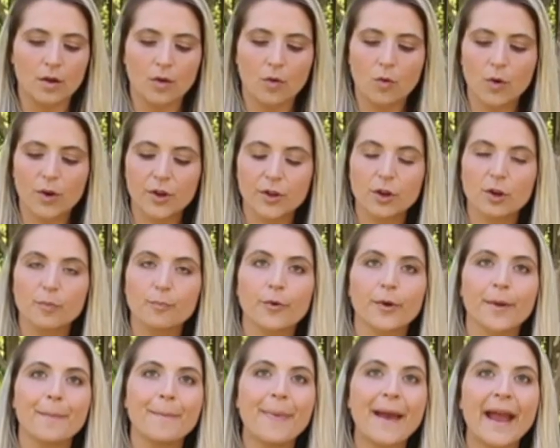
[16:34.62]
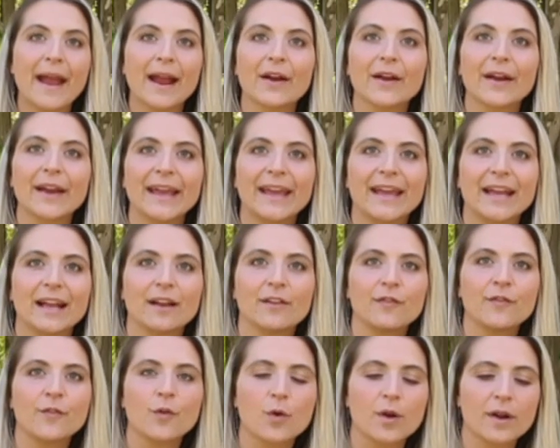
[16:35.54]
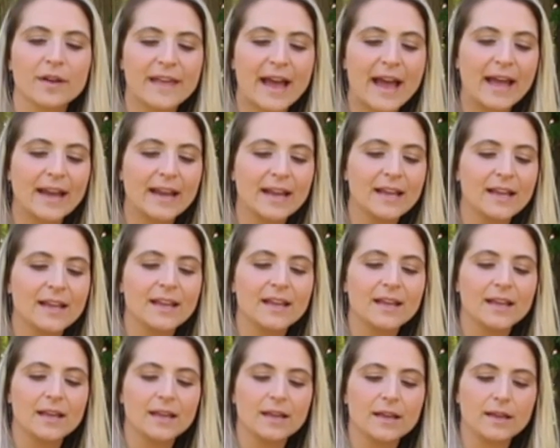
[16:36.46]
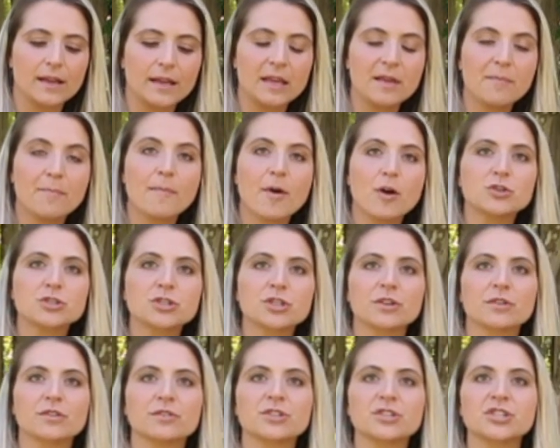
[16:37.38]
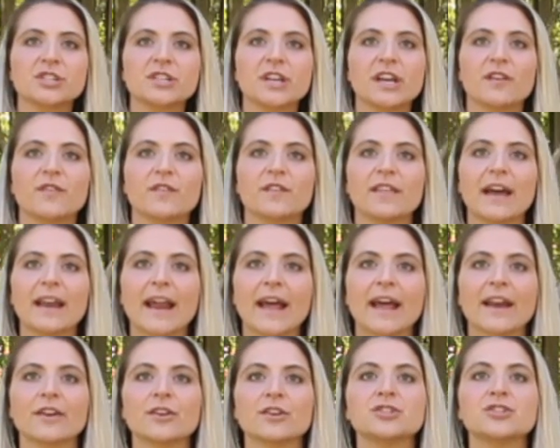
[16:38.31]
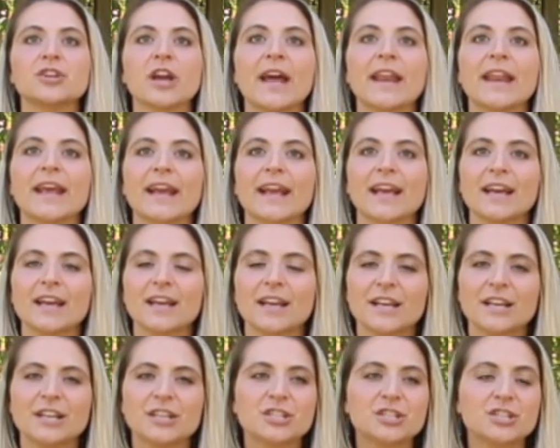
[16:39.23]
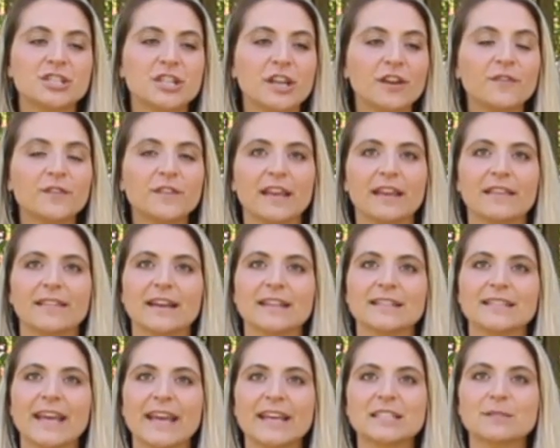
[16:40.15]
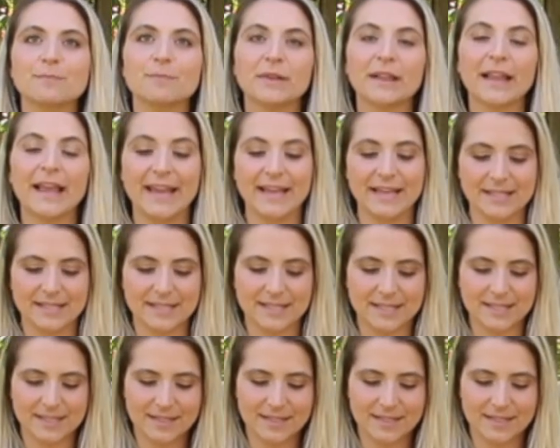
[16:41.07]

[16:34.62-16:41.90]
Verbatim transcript: or you're preparing for that emotional shift, that energetic shifting that takes place.